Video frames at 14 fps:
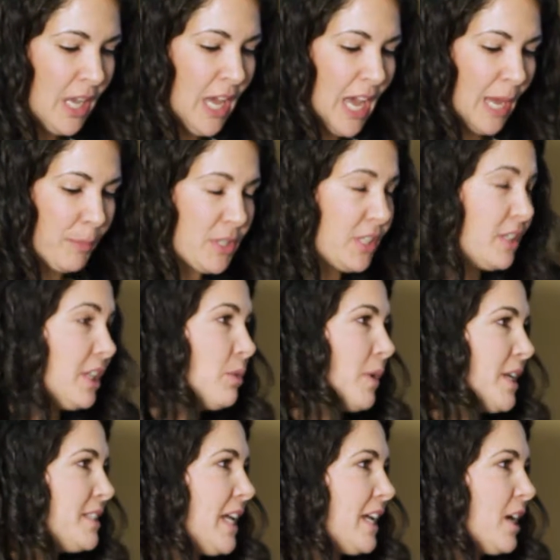I particularly
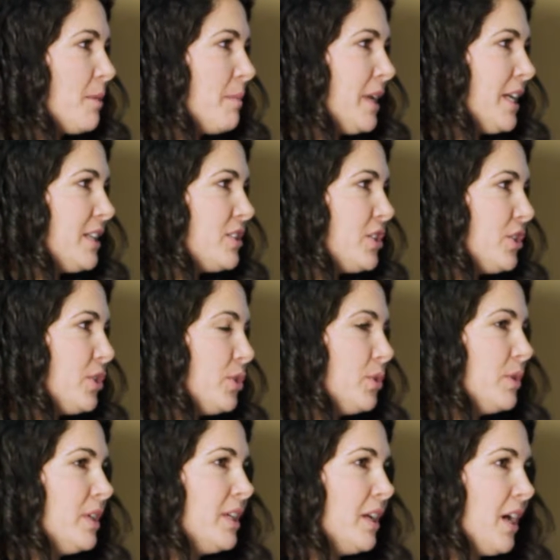want to take a minute
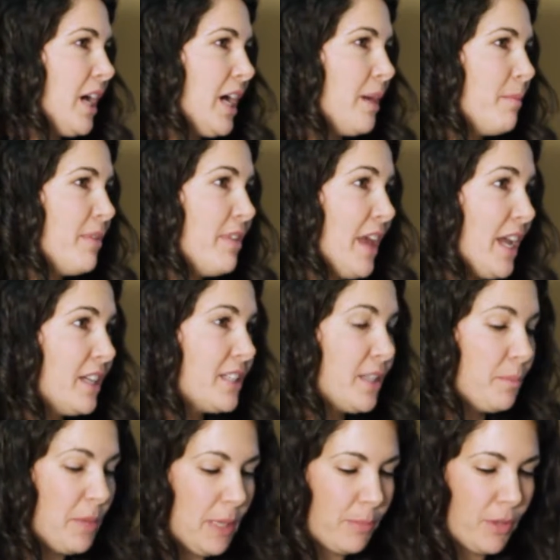to thank
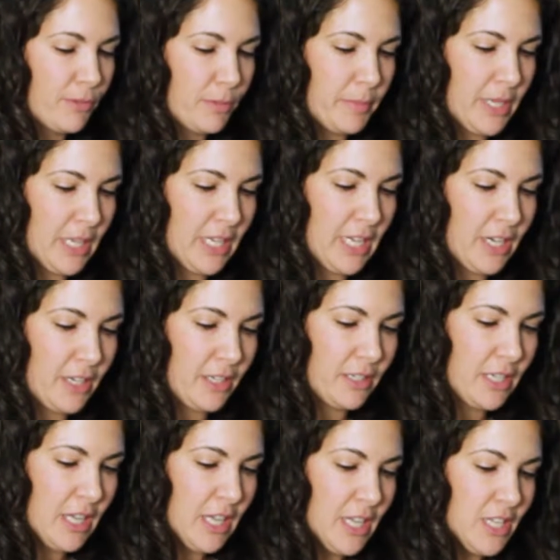some people for being here.
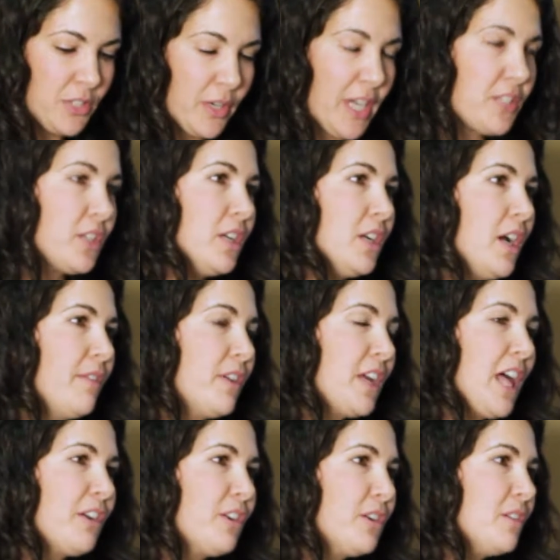Director of the
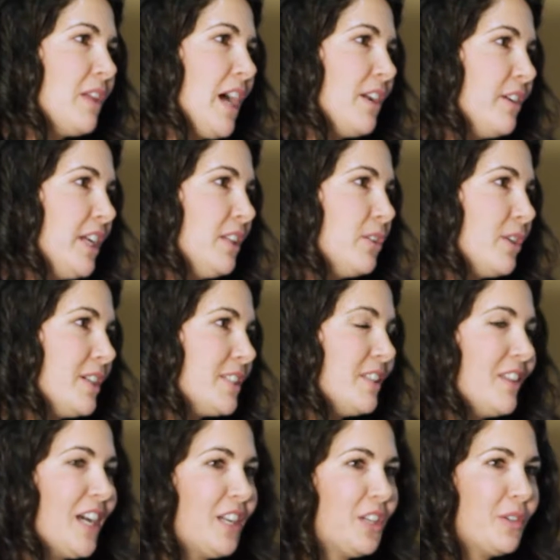Colorado Lottery, Laura
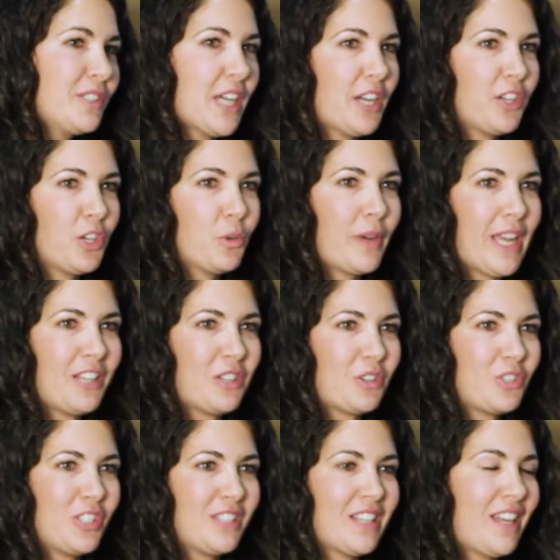Solano, is on her way. I know
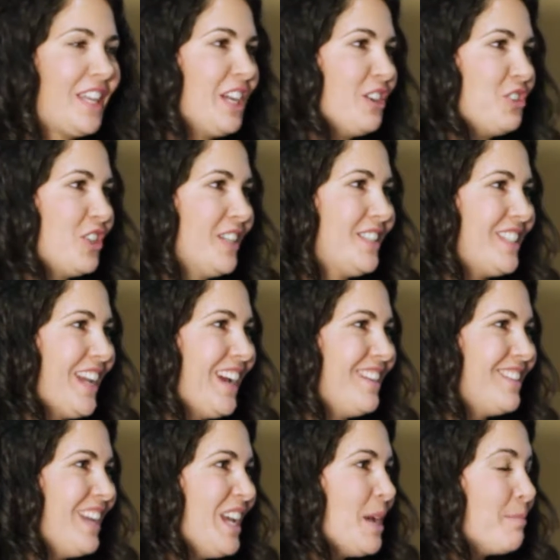she's not here just
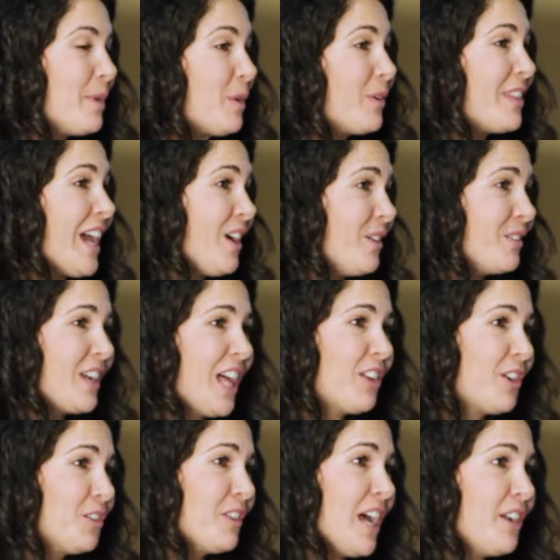yet, but without
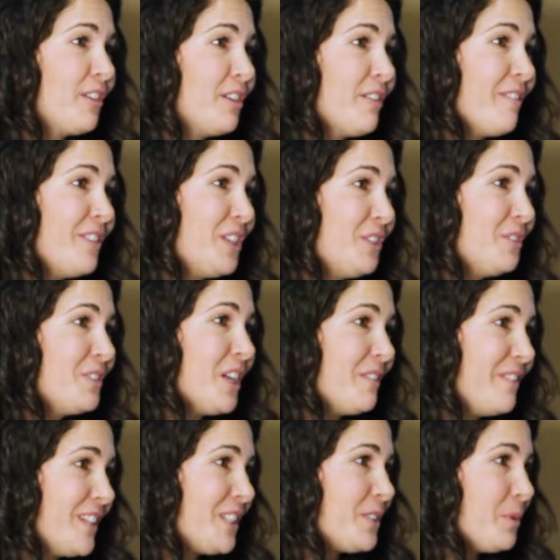Colorado Lottery revenue, none
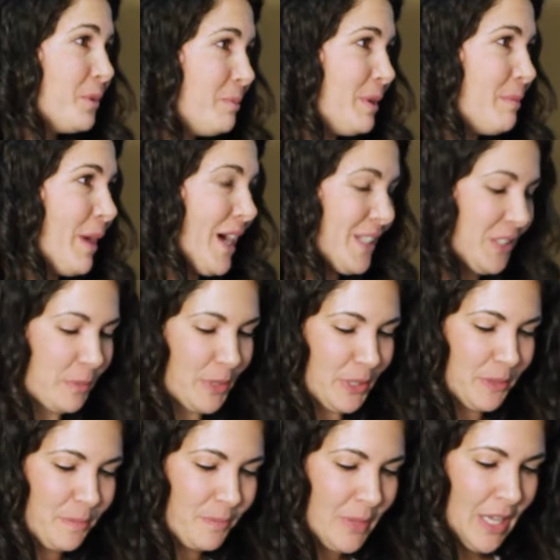of this would be
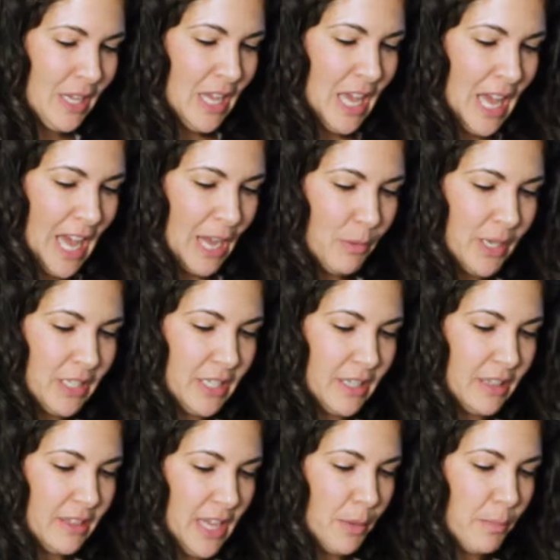possible. I want
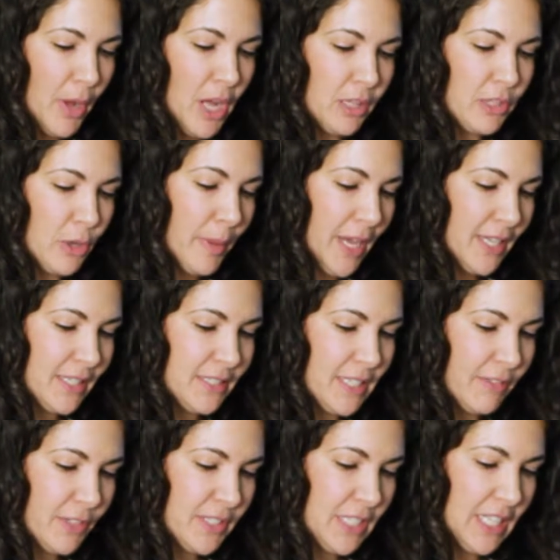to thank Paul Lopez,
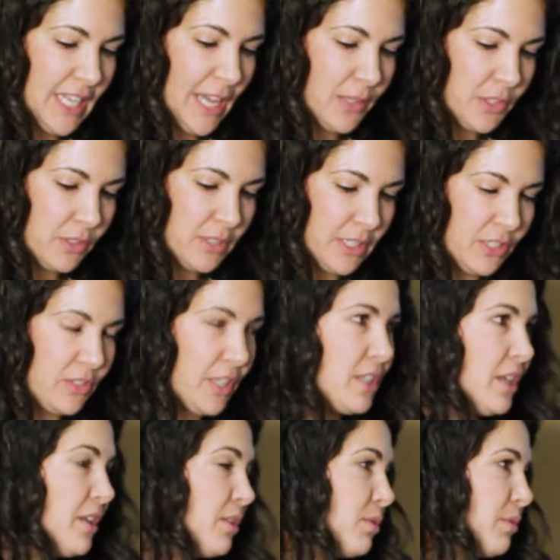Denver City Council District
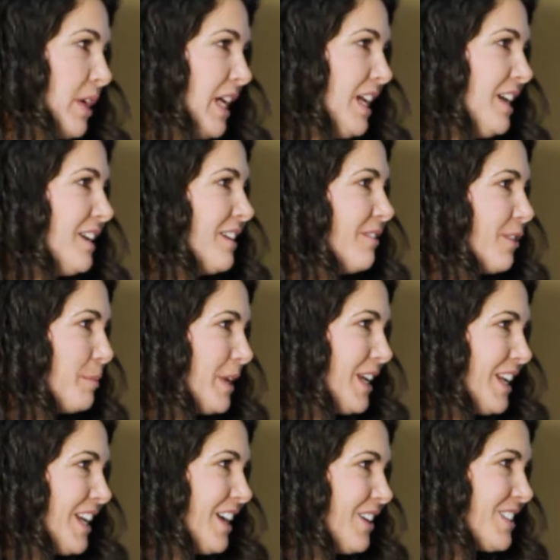3, for
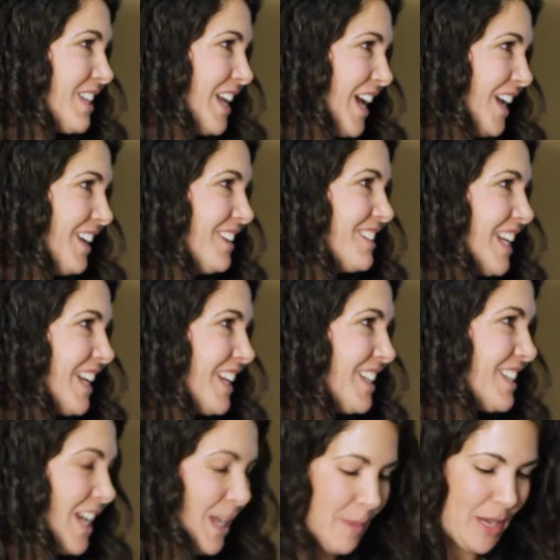being here today, taking
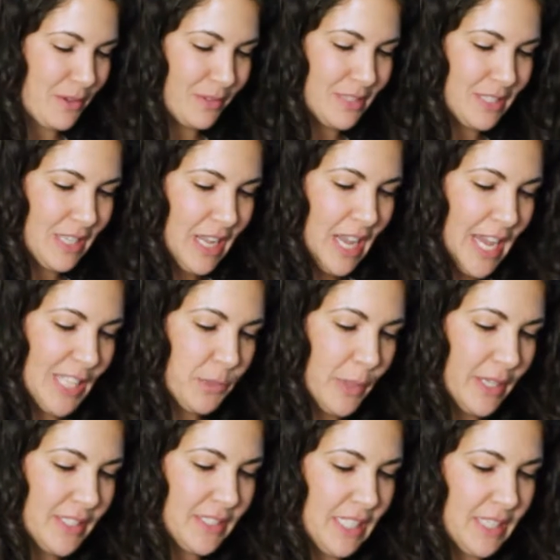time out, as
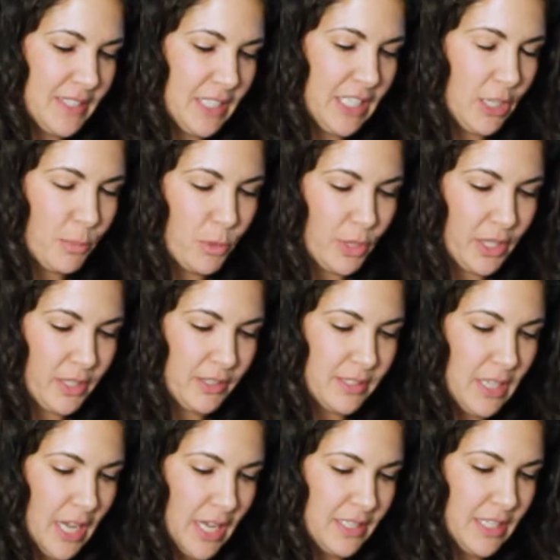well as Stacy Gilmore,
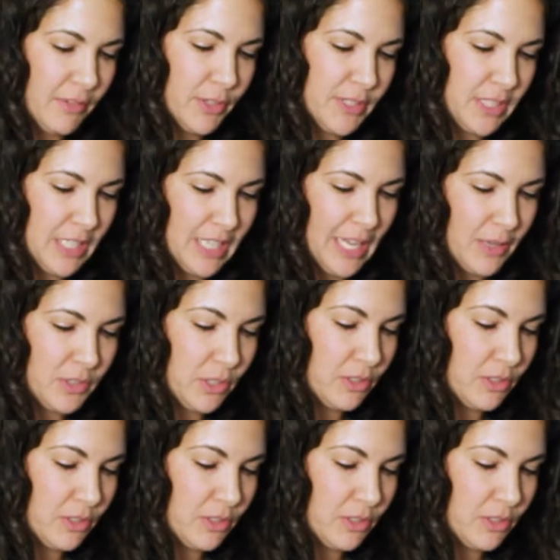Denver City Council